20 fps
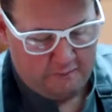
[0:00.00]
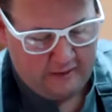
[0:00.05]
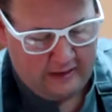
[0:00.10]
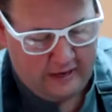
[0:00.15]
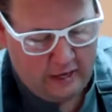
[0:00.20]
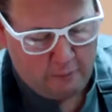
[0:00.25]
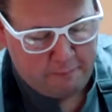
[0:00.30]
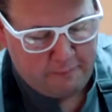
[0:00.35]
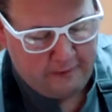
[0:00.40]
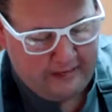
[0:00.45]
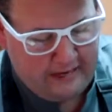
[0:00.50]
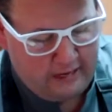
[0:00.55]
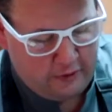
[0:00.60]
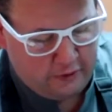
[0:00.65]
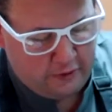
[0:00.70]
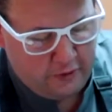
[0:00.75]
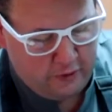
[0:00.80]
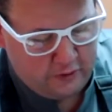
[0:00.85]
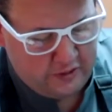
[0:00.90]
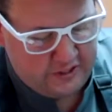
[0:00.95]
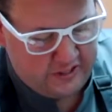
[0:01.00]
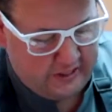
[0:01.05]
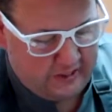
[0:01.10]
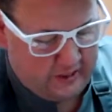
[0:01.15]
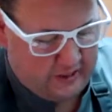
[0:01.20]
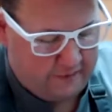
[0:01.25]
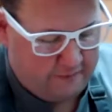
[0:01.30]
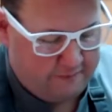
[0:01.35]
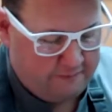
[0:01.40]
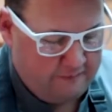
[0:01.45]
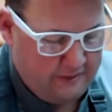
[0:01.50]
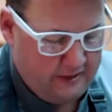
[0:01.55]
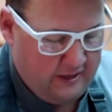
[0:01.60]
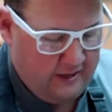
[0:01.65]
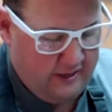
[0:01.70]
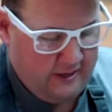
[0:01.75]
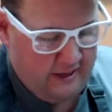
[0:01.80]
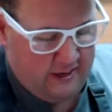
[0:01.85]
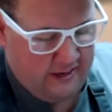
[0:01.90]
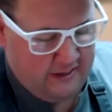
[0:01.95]
helping out those that are
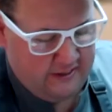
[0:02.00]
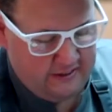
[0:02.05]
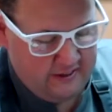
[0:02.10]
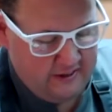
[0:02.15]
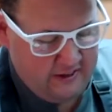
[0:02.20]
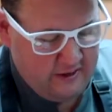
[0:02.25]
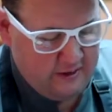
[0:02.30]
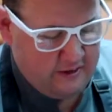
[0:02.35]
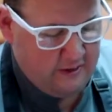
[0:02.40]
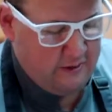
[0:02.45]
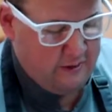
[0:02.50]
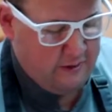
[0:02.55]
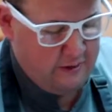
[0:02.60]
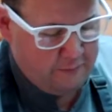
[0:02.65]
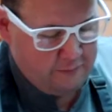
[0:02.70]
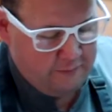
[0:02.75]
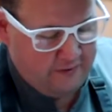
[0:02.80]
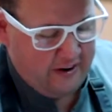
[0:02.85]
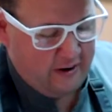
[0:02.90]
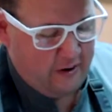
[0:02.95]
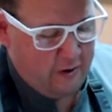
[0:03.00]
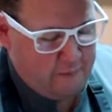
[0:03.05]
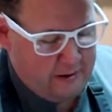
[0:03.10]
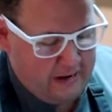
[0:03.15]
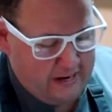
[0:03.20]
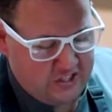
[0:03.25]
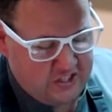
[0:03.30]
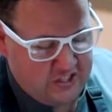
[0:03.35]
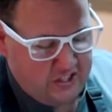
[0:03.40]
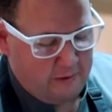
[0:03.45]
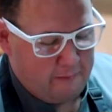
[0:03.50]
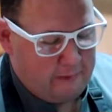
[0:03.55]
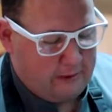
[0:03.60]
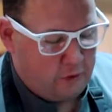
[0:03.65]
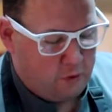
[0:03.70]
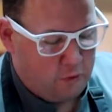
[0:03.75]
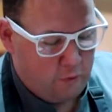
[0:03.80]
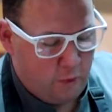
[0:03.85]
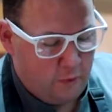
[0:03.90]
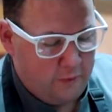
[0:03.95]
very passionate
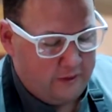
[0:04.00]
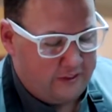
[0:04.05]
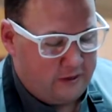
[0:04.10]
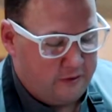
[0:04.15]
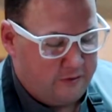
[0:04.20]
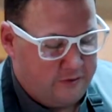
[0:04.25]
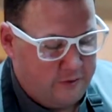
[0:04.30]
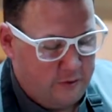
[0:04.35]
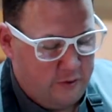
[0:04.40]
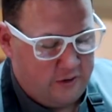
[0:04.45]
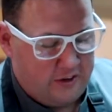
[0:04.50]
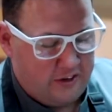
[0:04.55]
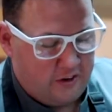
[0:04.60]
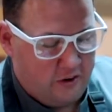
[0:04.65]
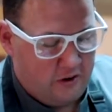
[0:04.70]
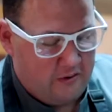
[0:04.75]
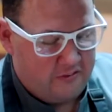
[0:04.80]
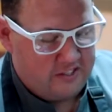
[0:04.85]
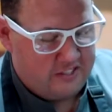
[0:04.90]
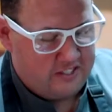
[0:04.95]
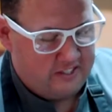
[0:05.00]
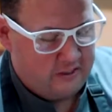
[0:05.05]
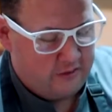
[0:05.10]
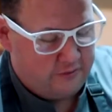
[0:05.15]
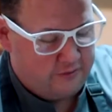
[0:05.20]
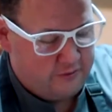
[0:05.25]
about growing their food and harvesting their